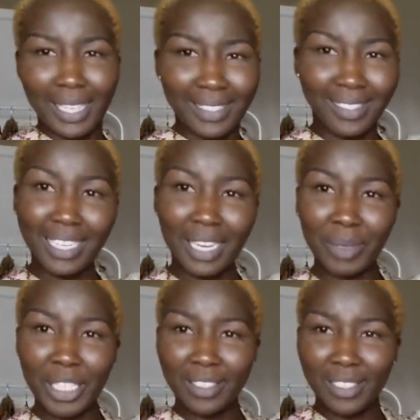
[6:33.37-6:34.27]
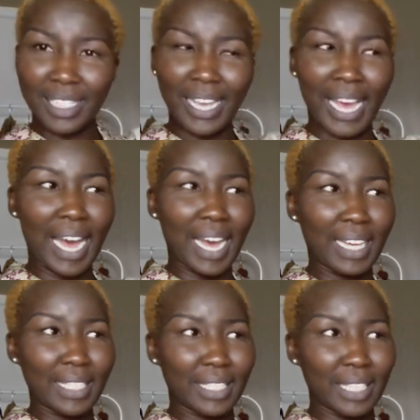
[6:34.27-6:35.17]
At Simon's, they
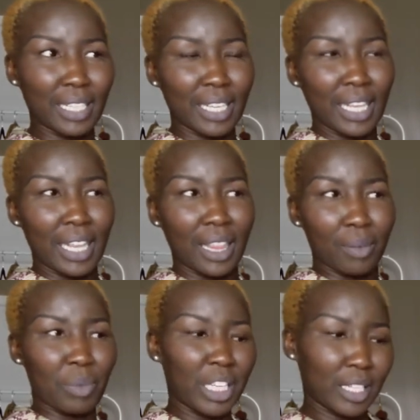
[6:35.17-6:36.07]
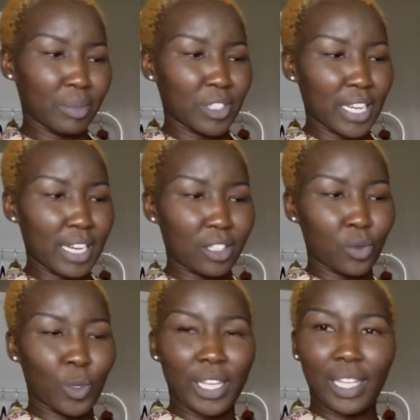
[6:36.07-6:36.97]
had the medium
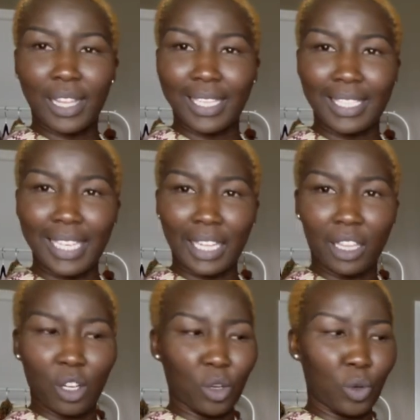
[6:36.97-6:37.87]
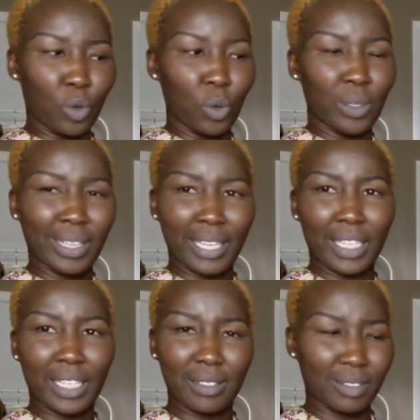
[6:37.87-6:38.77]
size with yellow,
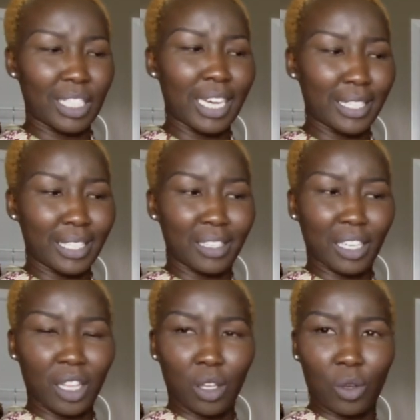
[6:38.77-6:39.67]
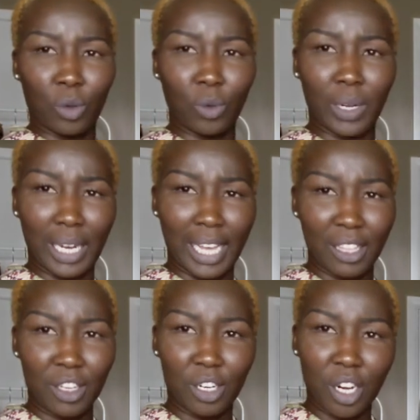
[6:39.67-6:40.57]
like, yeah, the yellow
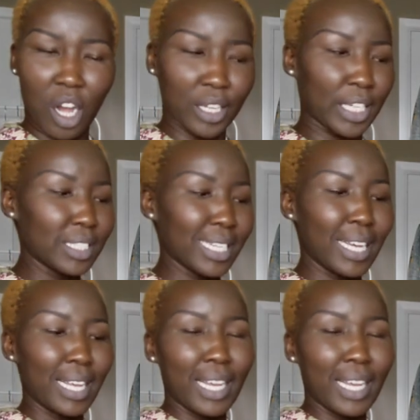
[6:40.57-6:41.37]
leather on it.